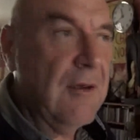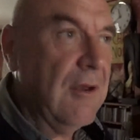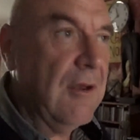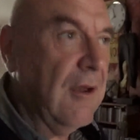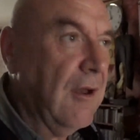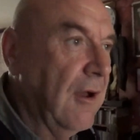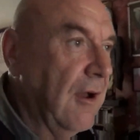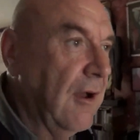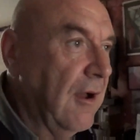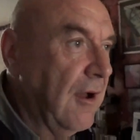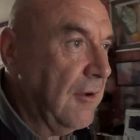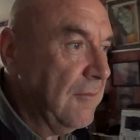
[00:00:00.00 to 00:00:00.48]

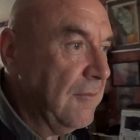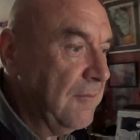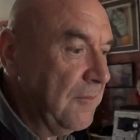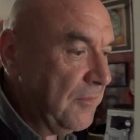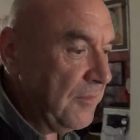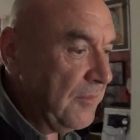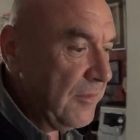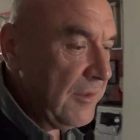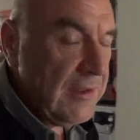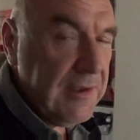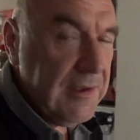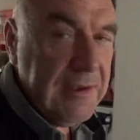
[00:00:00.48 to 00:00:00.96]
um,
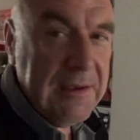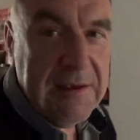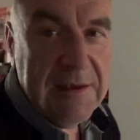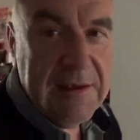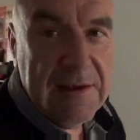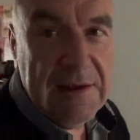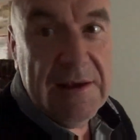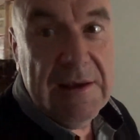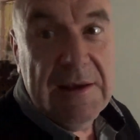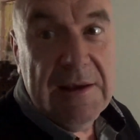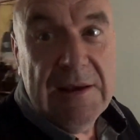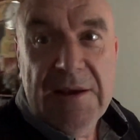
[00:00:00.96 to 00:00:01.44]

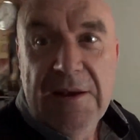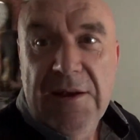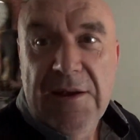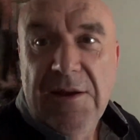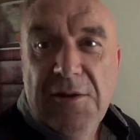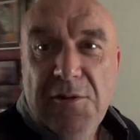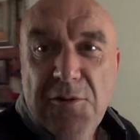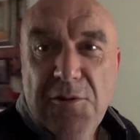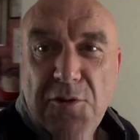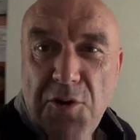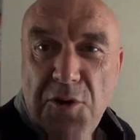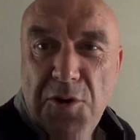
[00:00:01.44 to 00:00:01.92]

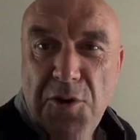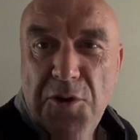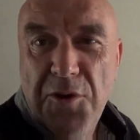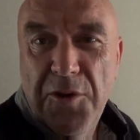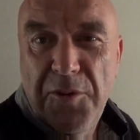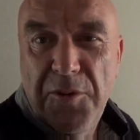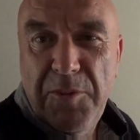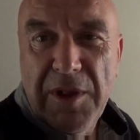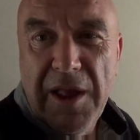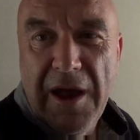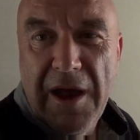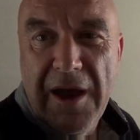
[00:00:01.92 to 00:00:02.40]

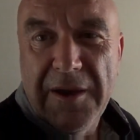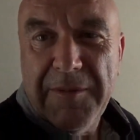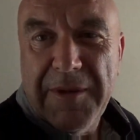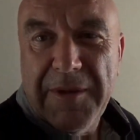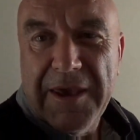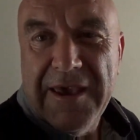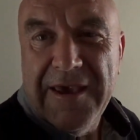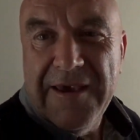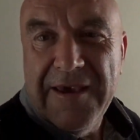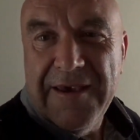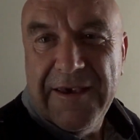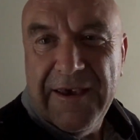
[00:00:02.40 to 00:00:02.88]

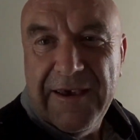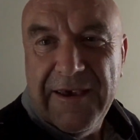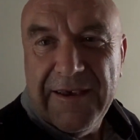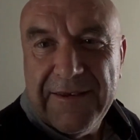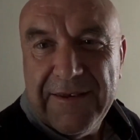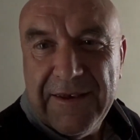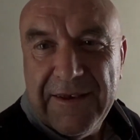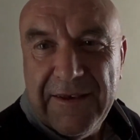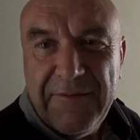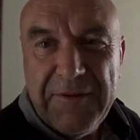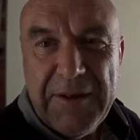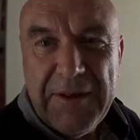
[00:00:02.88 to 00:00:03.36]
blimey
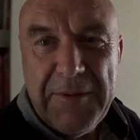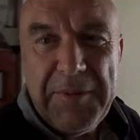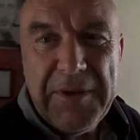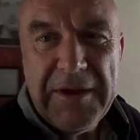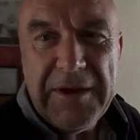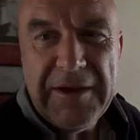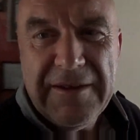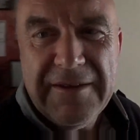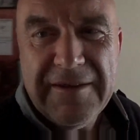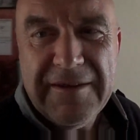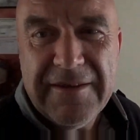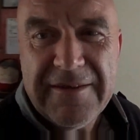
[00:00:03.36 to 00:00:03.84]
it's a
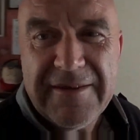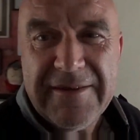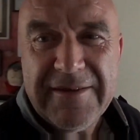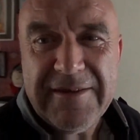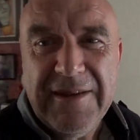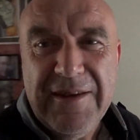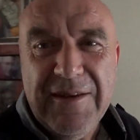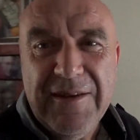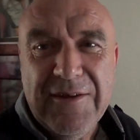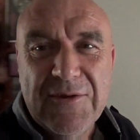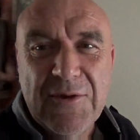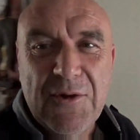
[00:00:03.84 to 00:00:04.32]
flipping
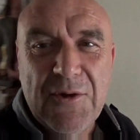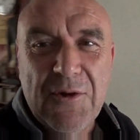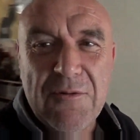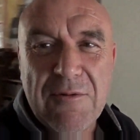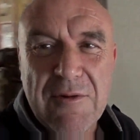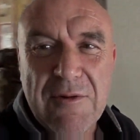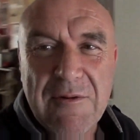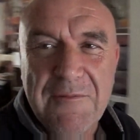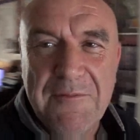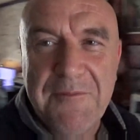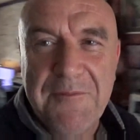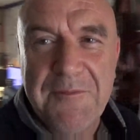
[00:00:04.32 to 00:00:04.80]

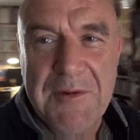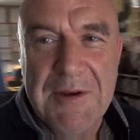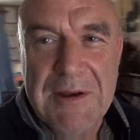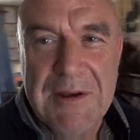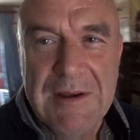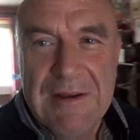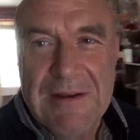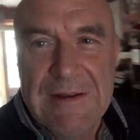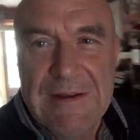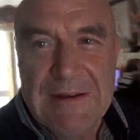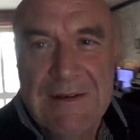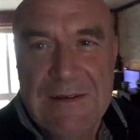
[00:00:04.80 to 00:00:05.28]
seesaw
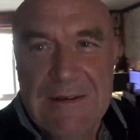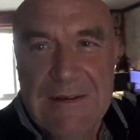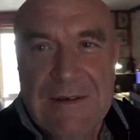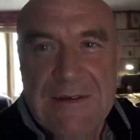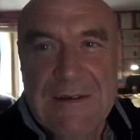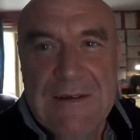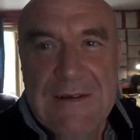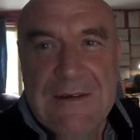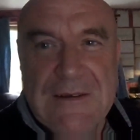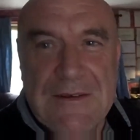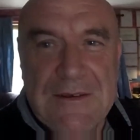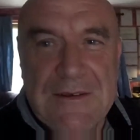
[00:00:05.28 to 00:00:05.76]

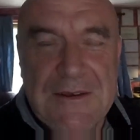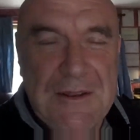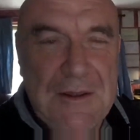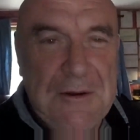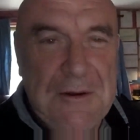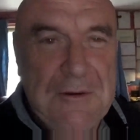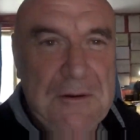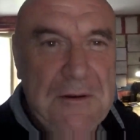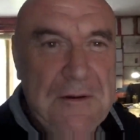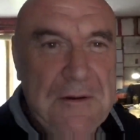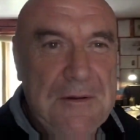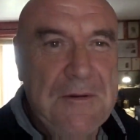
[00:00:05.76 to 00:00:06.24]
of you
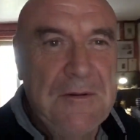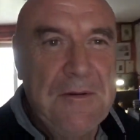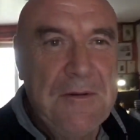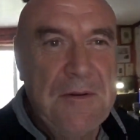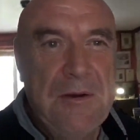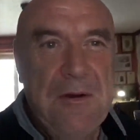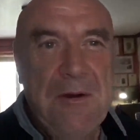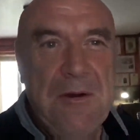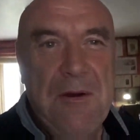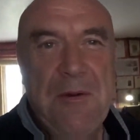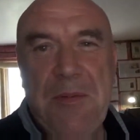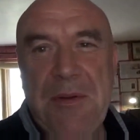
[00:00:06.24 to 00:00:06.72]
know
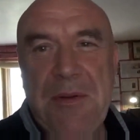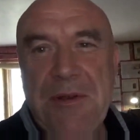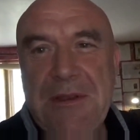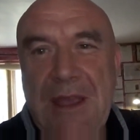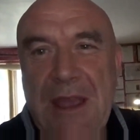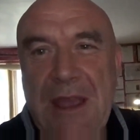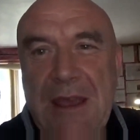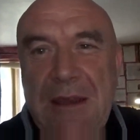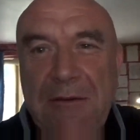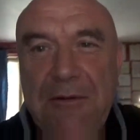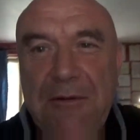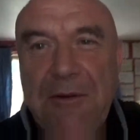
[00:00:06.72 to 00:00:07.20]
up and
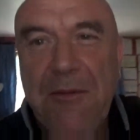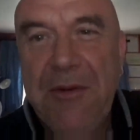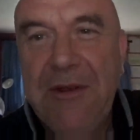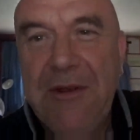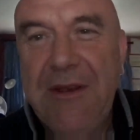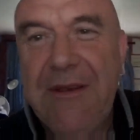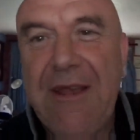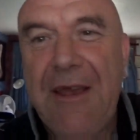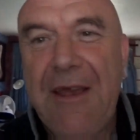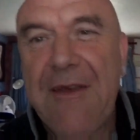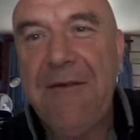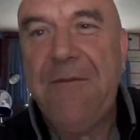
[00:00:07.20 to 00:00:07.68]
down up
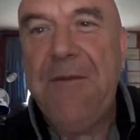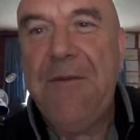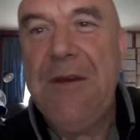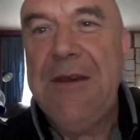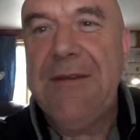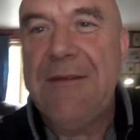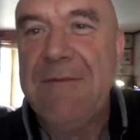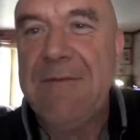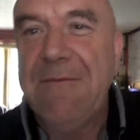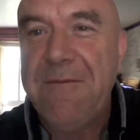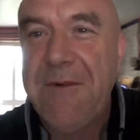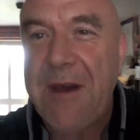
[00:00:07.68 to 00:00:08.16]
and it's like
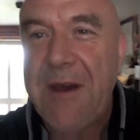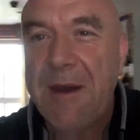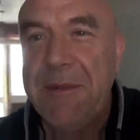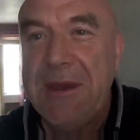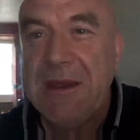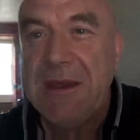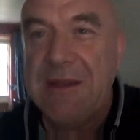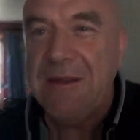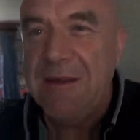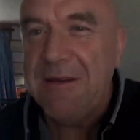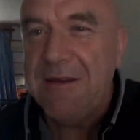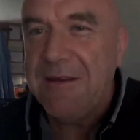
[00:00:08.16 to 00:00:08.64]
feast and
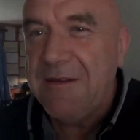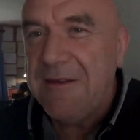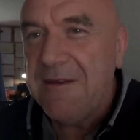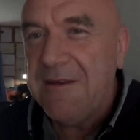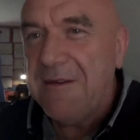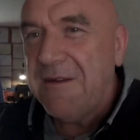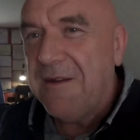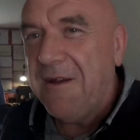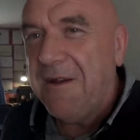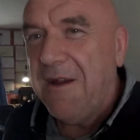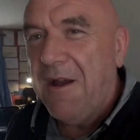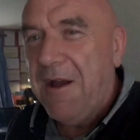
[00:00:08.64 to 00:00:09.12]
famine
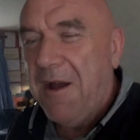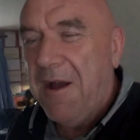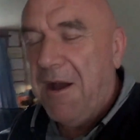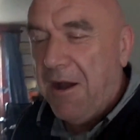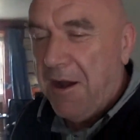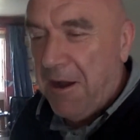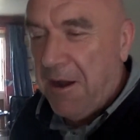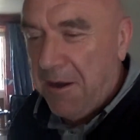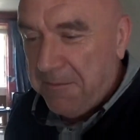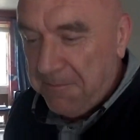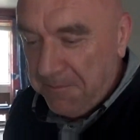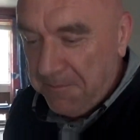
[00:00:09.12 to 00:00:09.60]

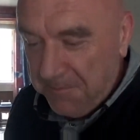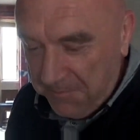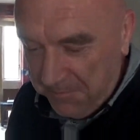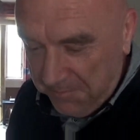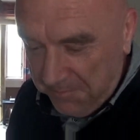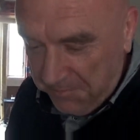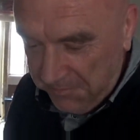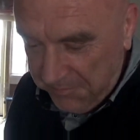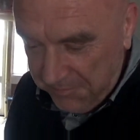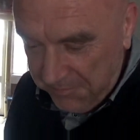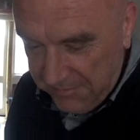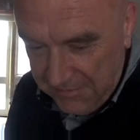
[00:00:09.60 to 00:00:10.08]
um,
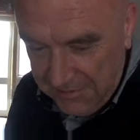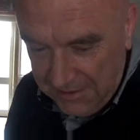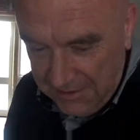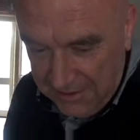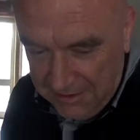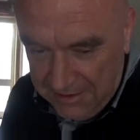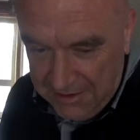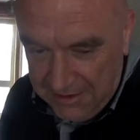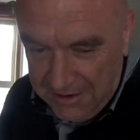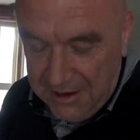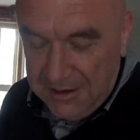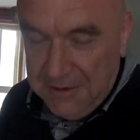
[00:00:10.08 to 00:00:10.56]

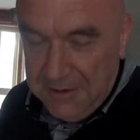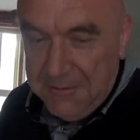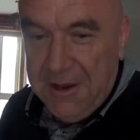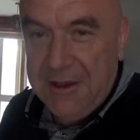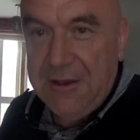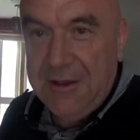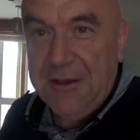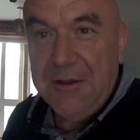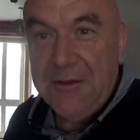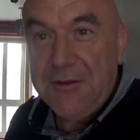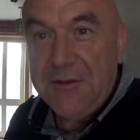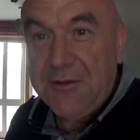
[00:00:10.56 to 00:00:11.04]

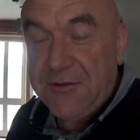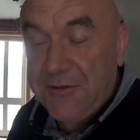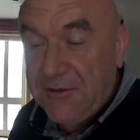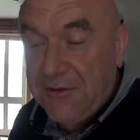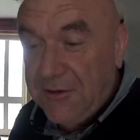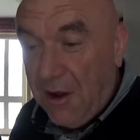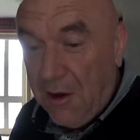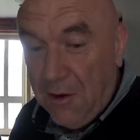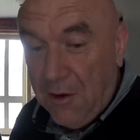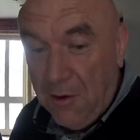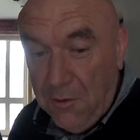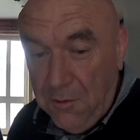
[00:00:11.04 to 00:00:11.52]
anyway
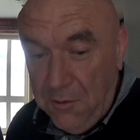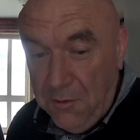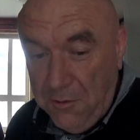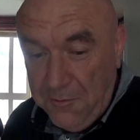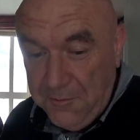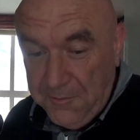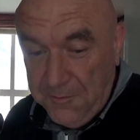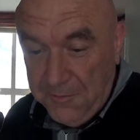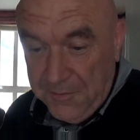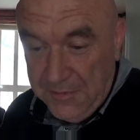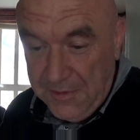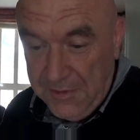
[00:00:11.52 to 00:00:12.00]
so
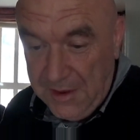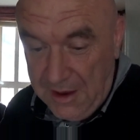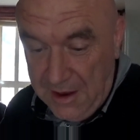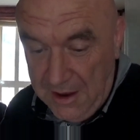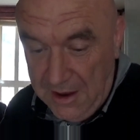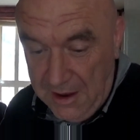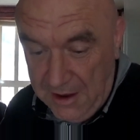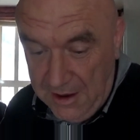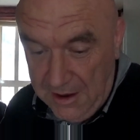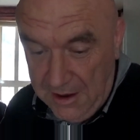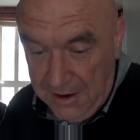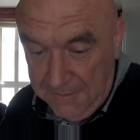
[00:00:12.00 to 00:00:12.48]

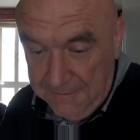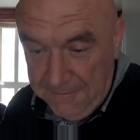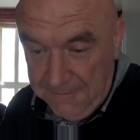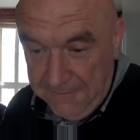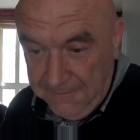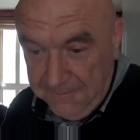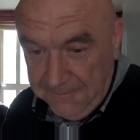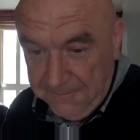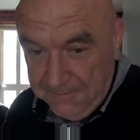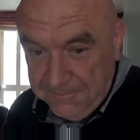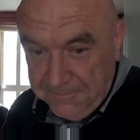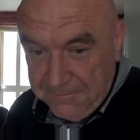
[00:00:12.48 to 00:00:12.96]

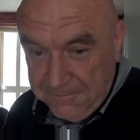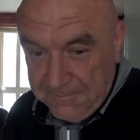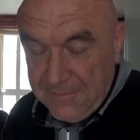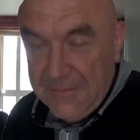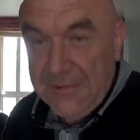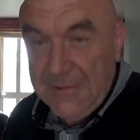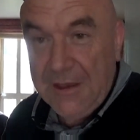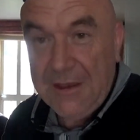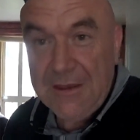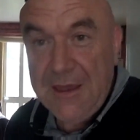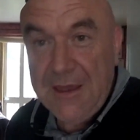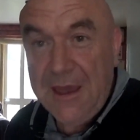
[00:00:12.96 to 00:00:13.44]
um,
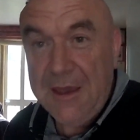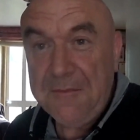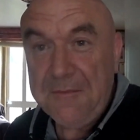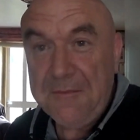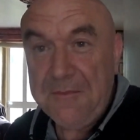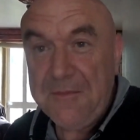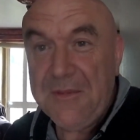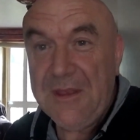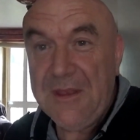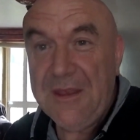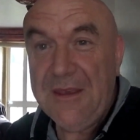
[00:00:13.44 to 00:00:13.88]
yeah